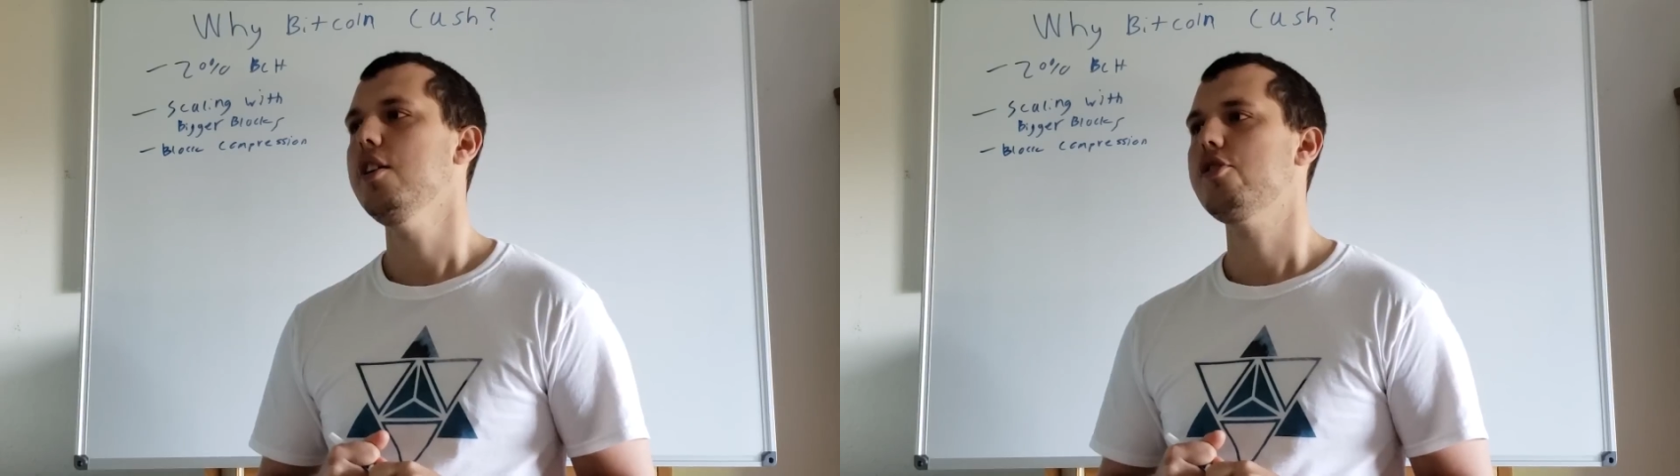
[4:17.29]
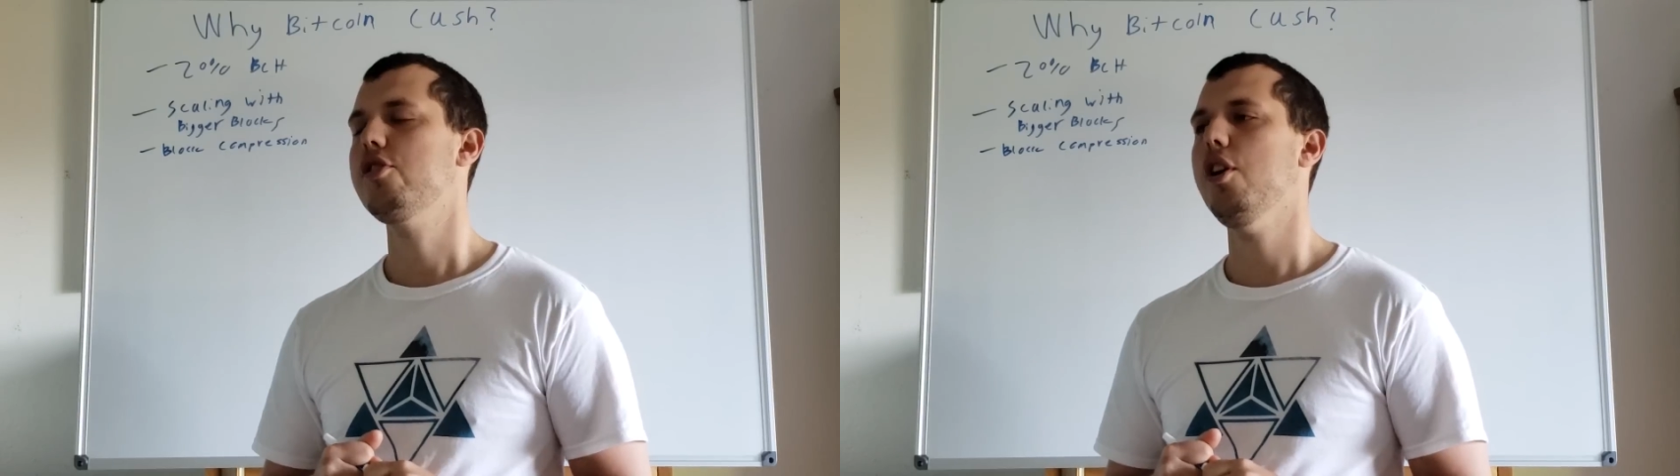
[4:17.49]

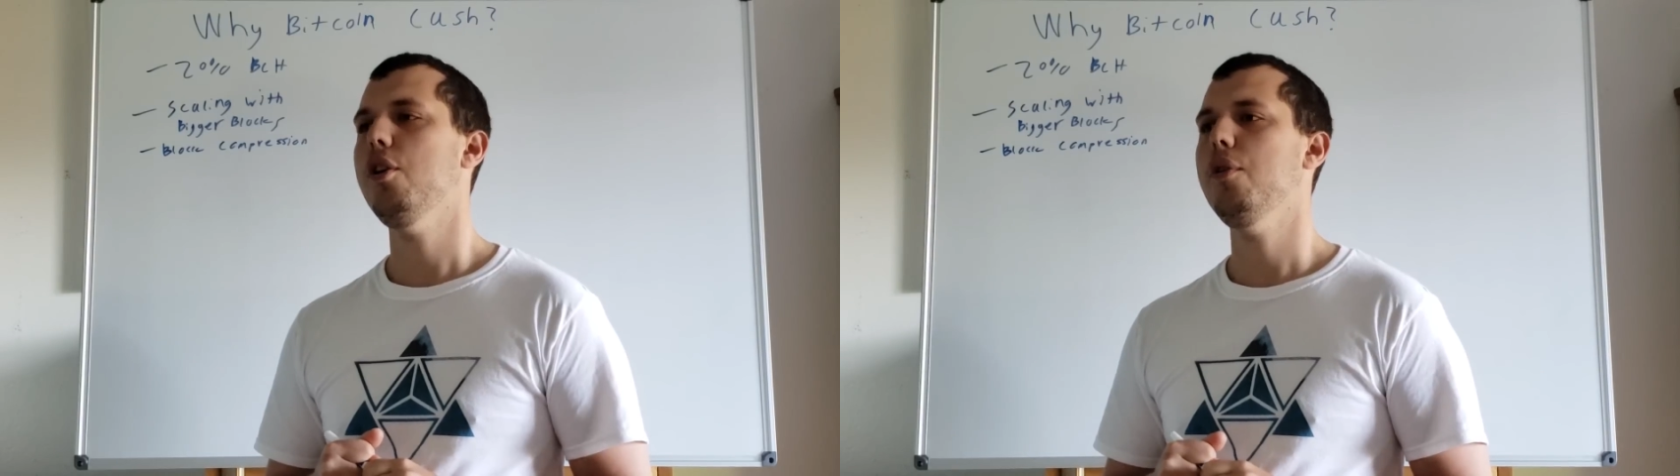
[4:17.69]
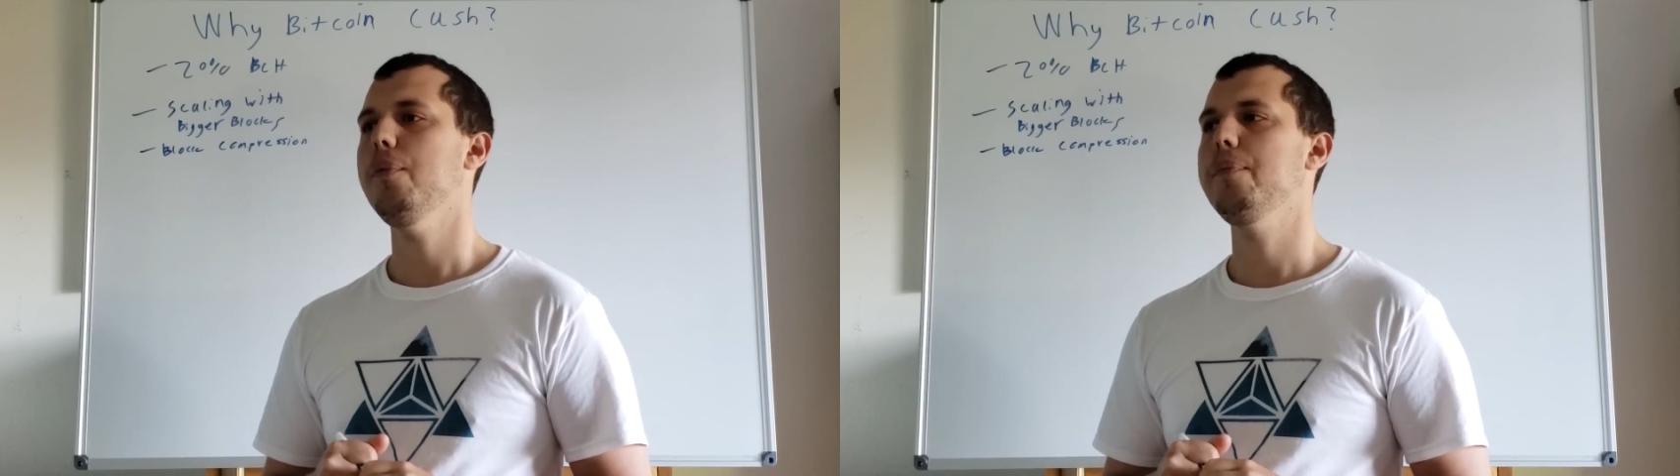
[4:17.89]

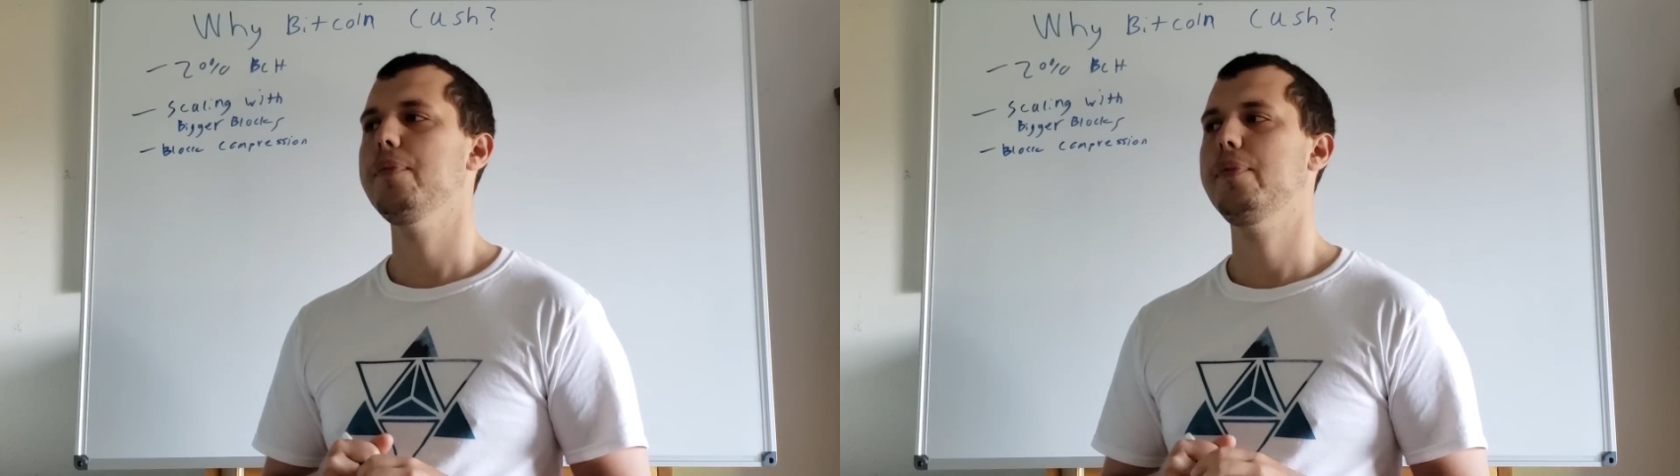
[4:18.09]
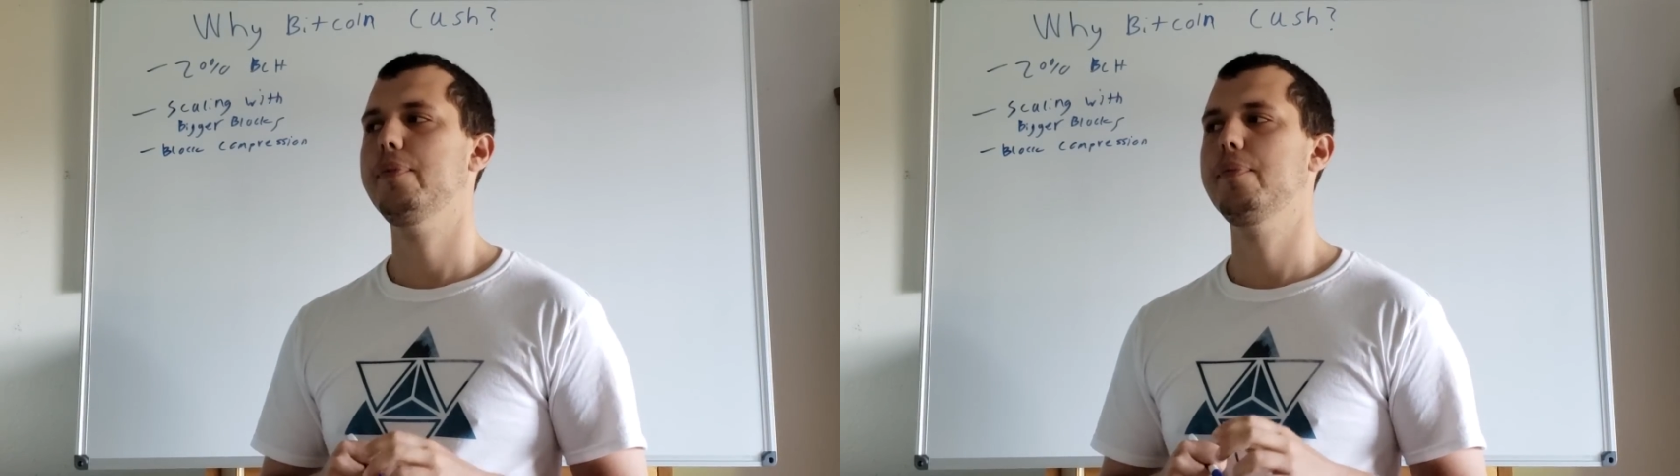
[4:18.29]
So
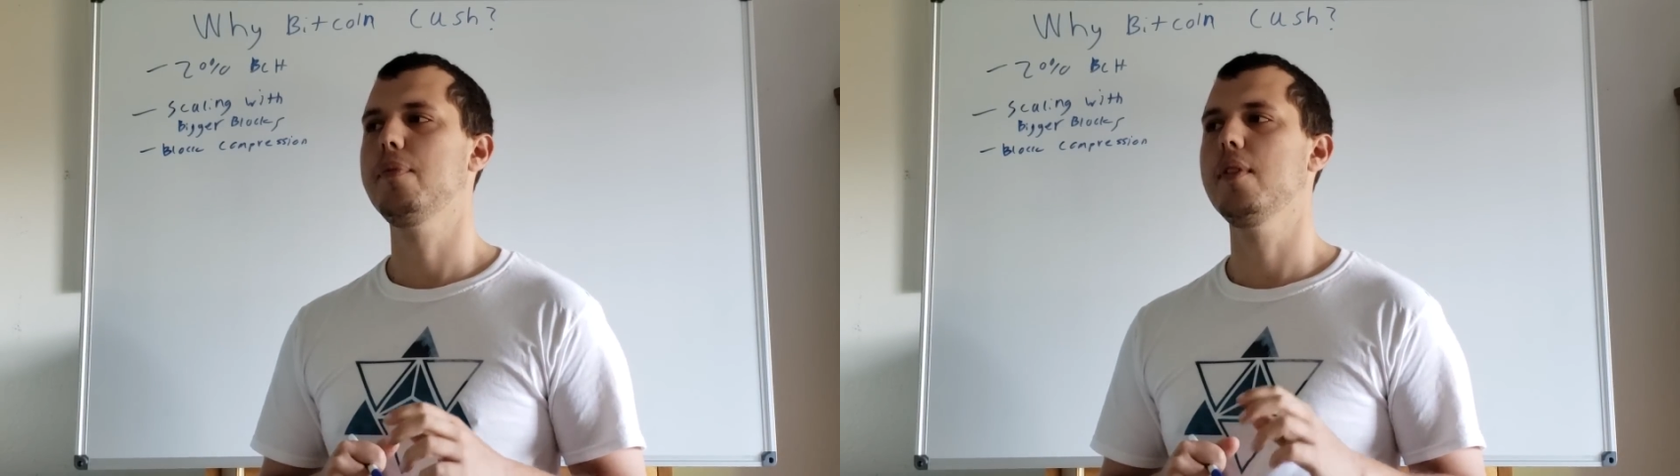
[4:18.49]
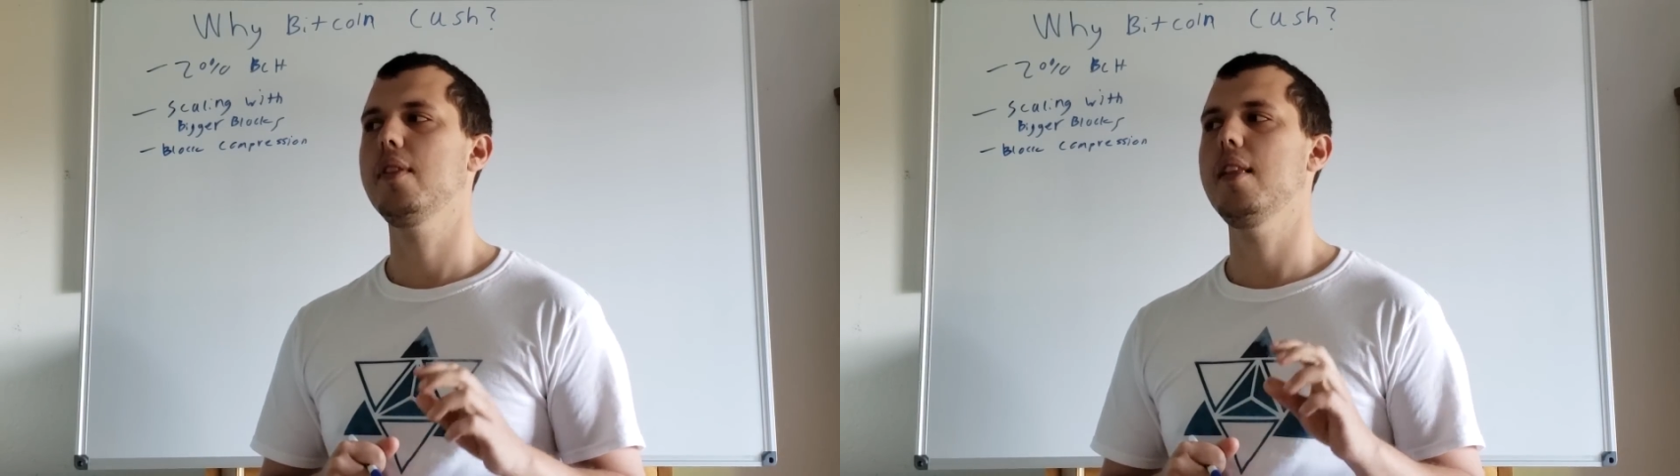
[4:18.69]

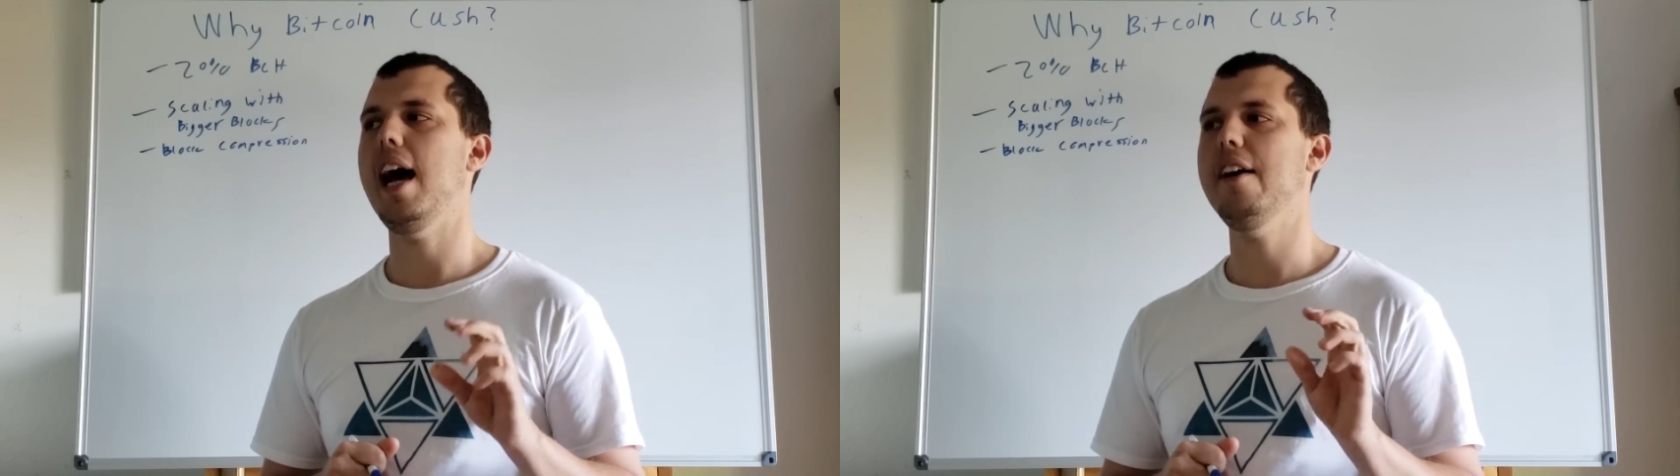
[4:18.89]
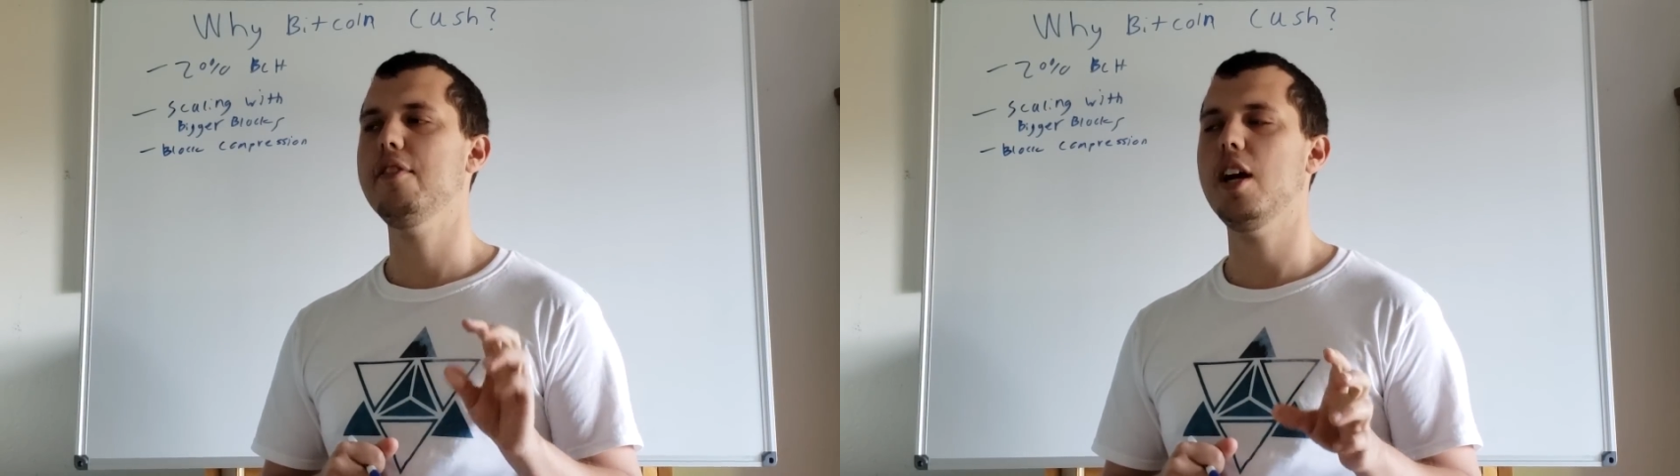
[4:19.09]
I've